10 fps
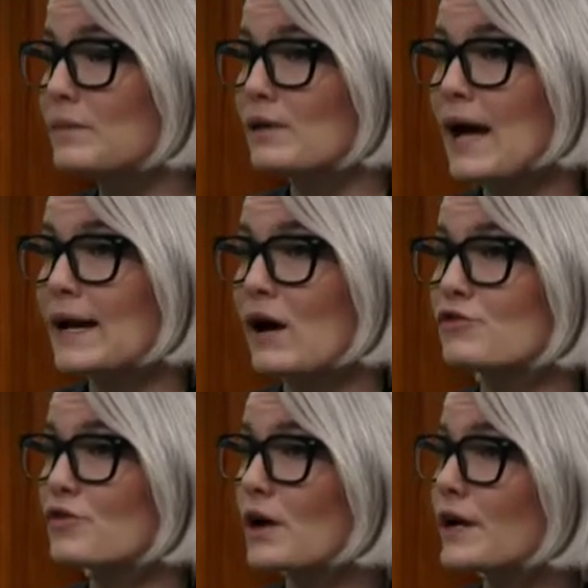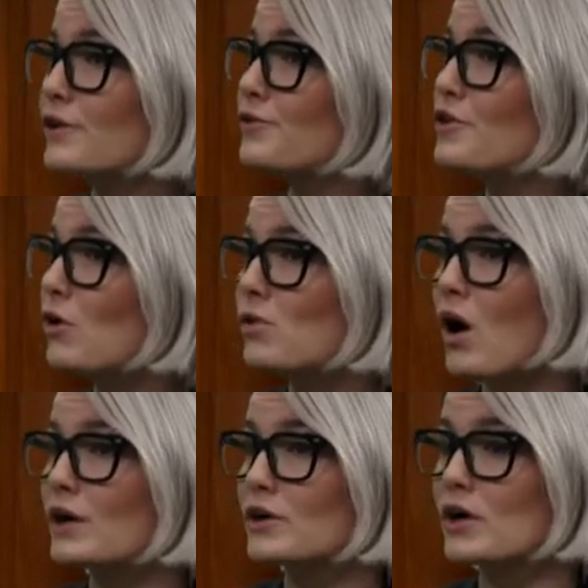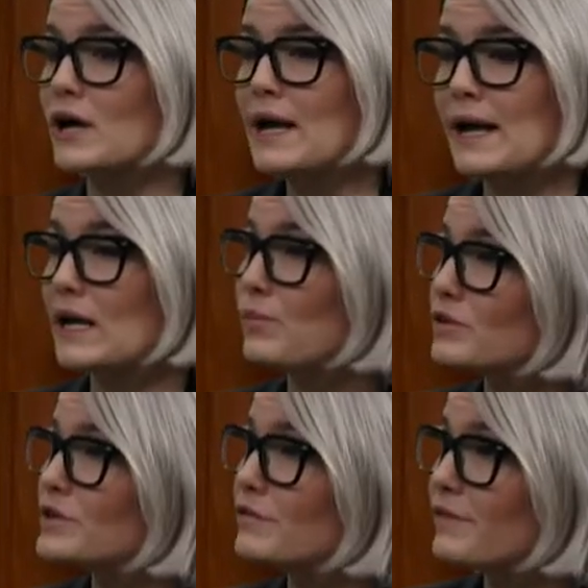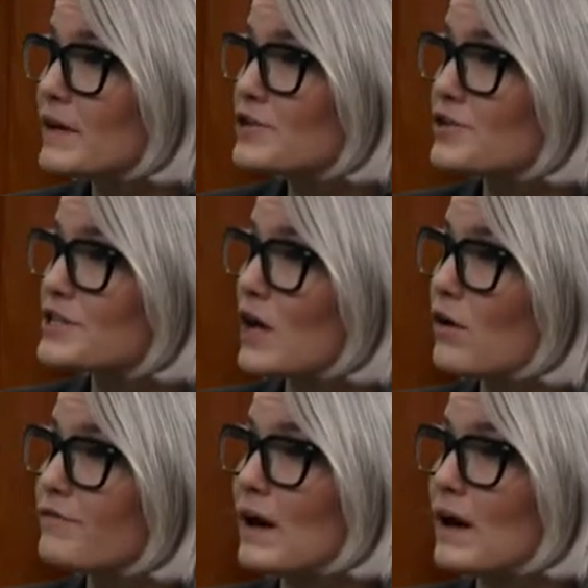blackout drunk and you're no longer able to defend yourself.